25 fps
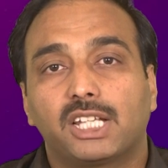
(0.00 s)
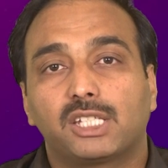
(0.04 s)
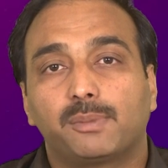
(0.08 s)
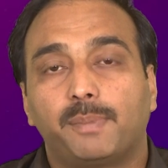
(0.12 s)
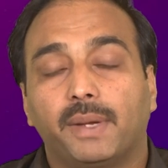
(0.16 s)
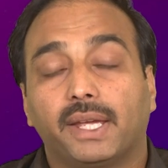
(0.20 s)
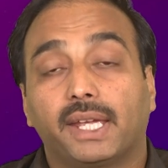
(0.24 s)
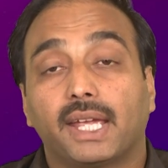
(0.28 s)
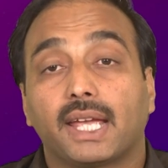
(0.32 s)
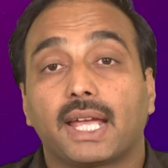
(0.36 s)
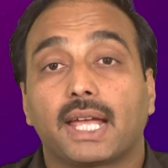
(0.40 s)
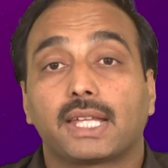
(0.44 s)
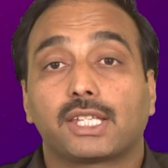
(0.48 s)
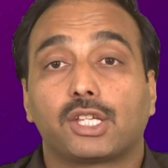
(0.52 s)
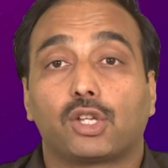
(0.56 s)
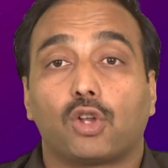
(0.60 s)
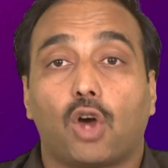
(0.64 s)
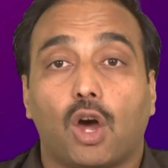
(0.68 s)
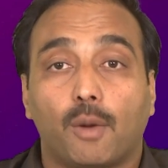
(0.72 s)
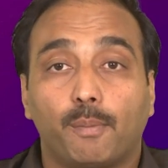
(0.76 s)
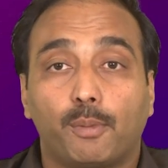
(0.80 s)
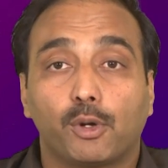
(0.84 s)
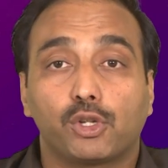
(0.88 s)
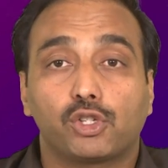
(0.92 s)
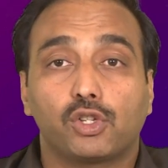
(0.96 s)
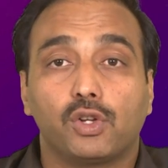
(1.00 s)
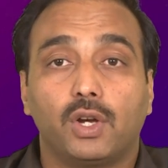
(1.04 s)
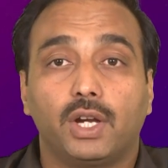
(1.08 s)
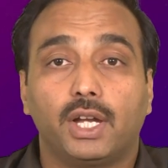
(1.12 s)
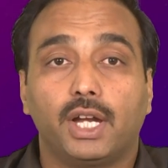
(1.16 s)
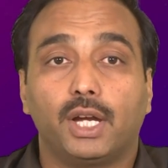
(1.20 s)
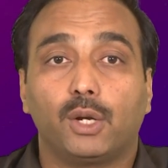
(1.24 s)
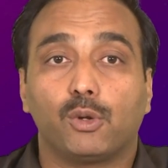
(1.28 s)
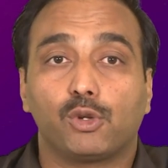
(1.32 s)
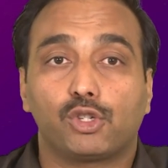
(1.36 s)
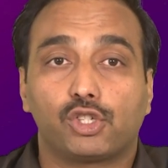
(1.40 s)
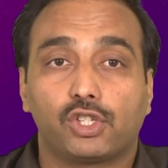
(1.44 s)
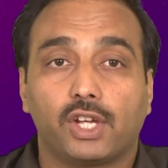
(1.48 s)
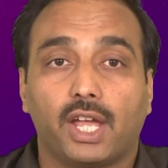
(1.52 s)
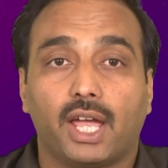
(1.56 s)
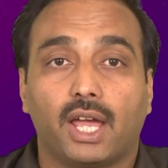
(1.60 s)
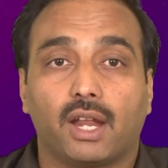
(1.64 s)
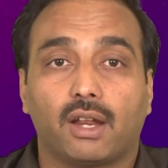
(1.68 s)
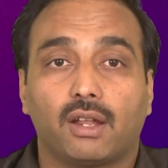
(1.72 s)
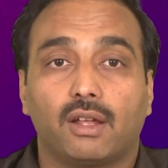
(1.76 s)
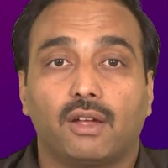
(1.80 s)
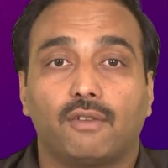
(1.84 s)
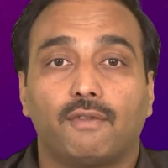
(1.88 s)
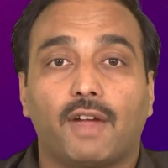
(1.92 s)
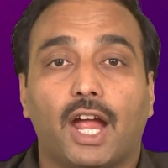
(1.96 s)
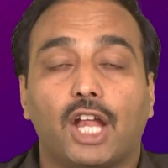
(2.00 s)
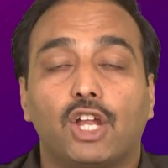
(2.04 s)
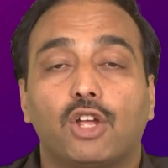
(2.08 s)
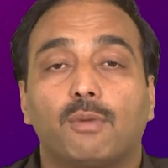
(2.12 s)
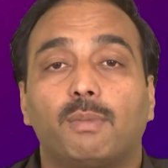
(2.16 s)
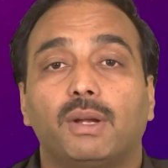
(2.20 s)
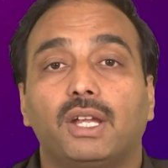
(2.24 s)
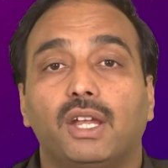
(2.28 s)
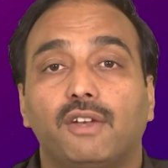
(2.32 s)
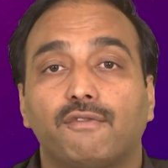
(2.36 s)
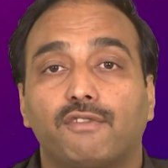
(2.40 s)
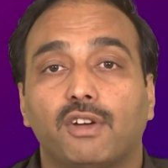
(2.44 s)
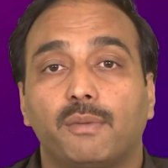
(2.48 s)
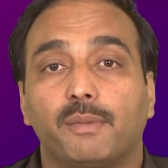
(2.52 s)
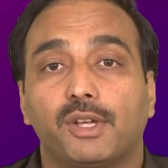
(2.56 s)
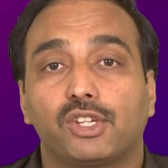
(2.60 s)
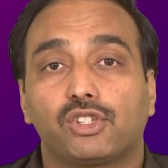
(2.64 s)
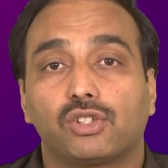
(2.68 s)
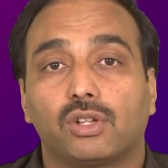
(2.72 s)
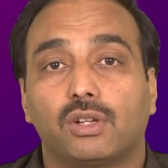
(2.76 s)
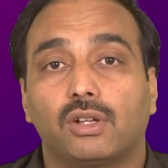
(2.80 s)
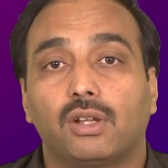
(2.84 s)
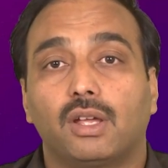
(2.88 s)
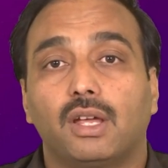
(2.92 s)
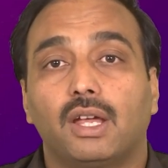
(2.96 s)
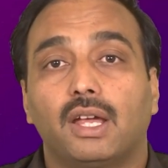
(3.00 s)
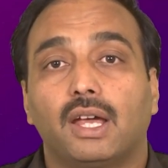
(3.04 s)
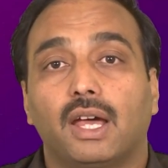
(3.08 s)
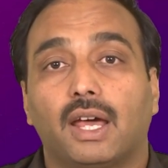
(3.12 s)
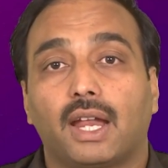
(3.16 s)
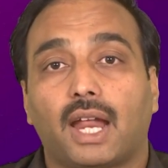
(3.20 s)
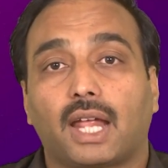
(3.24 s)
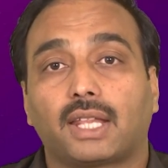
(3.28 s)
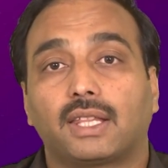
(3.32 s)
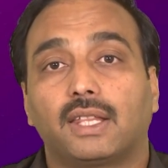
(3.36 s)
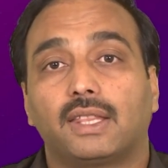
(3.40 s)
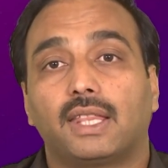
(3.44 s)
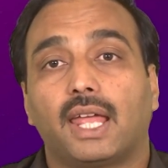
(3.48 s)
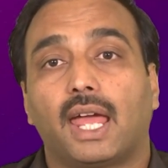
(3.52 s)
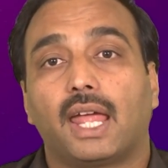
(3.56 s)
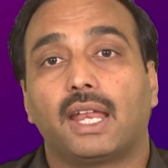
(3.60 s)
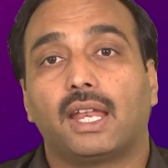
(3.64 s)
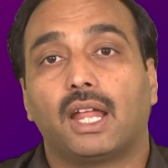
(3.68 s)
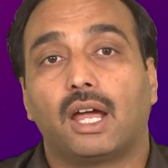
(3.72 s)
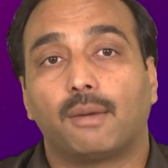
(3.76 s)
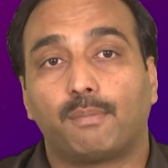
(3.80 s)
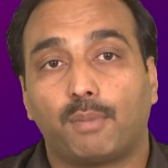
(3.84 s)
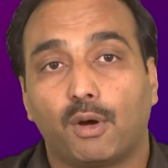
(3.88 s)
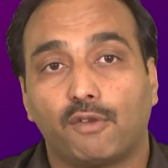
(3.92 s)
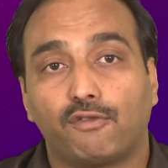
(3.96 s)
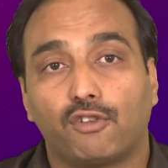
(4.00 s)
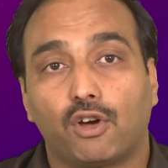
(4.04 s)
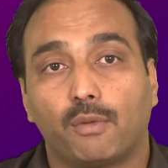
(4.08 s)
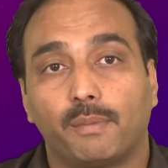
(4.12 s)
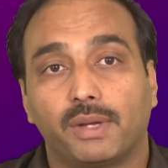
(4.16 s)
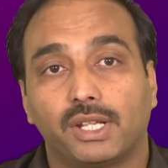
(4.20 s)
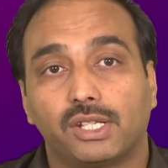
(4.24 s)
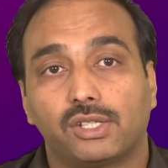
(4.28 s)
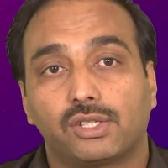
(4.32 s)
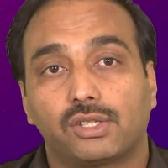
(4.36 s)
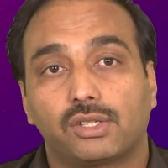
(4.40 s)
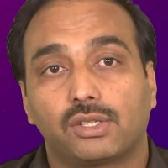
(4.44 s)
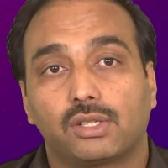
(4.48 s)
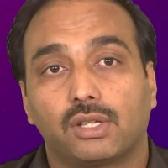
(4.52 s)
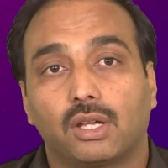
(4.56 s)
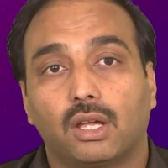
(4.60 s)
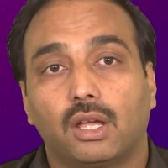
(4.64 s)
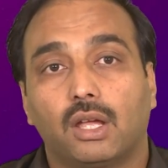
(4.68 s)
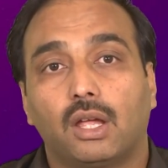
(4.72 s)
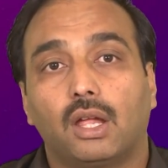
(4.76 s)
speaking as an opportunity to share valuable information rather than a performance.